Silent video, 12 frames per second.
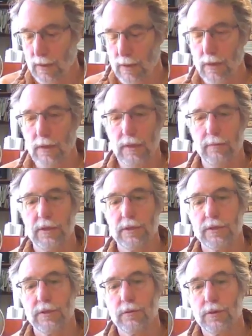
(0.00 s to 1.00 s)
Let
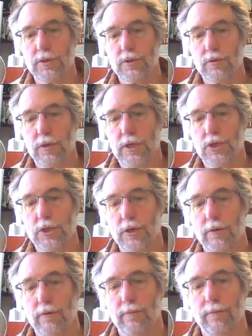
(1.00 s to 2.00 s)
me just do a screen
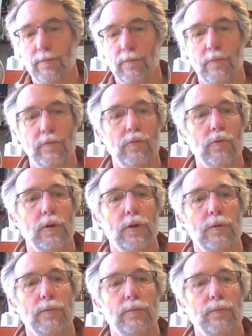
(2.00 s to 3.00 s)
share
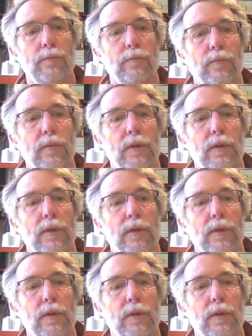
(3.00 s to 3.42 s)
for you.